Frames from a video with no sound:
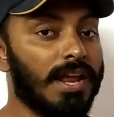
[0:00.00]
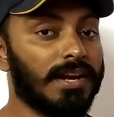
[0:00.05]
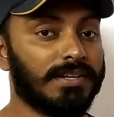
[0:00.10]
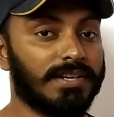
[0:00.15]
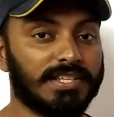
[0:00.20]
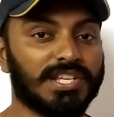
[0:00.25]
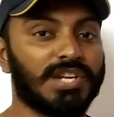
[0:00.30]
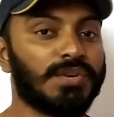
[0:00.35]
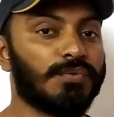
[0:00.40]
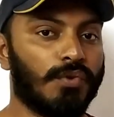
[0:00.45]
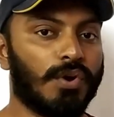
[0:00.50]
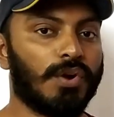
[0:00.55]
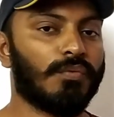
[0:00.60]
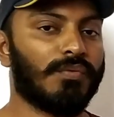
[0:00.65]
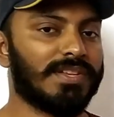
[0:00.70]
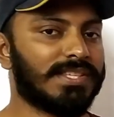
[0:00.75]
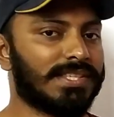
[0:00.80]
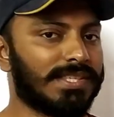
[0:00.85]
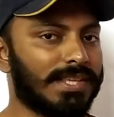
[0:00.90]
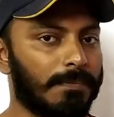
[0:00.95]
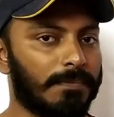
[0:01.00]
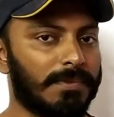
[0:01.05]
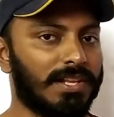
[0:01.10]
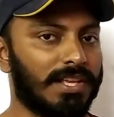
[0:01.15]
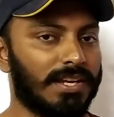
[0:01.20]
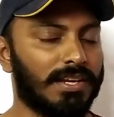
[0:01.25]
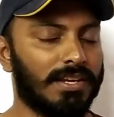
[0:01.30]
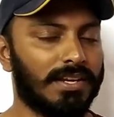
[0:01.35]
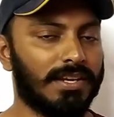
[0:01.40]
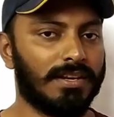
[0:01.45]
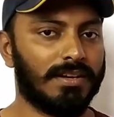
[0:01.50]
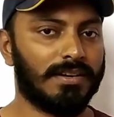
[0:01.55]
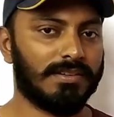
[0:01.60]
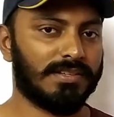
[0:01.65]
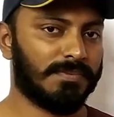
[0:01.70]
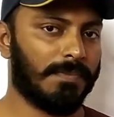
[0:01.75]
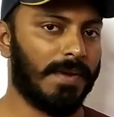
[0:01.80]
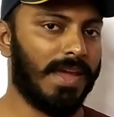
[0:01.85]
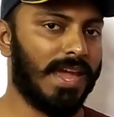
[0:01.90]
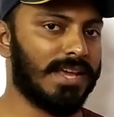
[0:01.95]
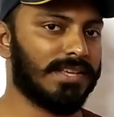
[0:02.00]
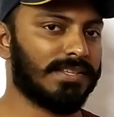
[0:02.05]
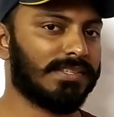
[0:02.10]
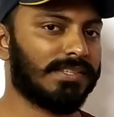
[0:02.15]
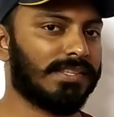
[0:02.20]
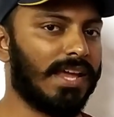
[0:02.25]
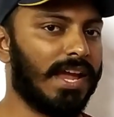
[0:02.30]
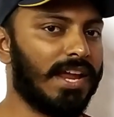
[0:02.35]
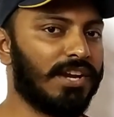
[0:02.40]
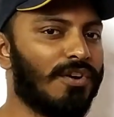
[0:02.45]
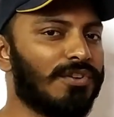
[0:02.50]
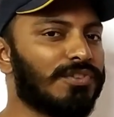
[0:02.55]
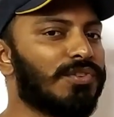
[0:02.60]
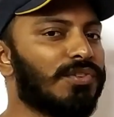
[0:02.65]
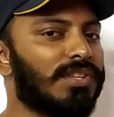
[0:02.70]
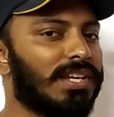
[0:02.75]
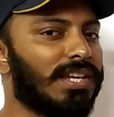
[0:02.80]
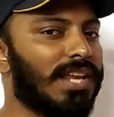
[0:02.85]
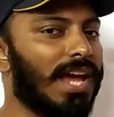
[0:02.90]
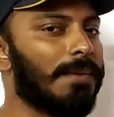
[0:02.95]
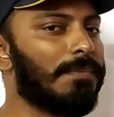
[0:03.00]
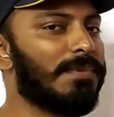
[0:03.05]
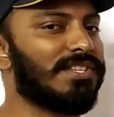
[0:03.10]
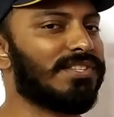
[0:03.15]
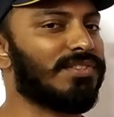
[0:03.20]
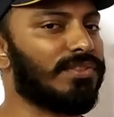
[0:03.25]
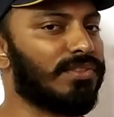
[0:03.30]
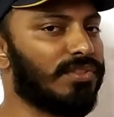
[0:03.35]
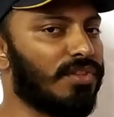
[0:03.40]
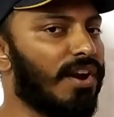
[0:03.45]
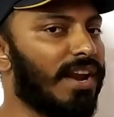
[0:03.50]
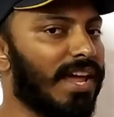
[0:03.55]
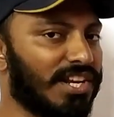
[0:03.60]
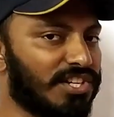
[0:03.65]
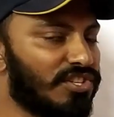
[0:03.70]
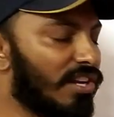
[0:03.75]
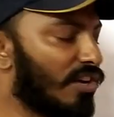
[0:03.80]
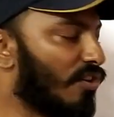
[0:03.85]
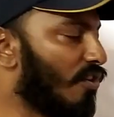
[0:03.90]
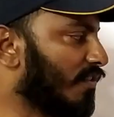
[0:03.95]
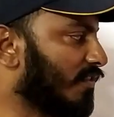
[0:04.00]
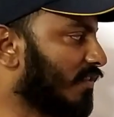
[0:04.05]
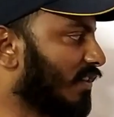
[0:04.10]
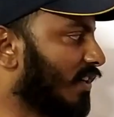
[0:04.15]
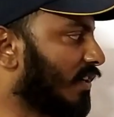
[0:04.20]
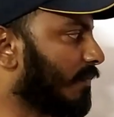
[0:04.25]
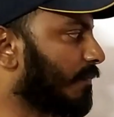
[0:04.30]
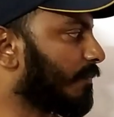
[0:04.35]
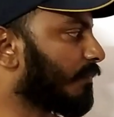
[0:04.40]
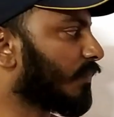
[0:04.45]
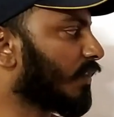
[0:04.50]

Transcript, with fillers: doesn't work with sublinear space, and also the time is not actually constant.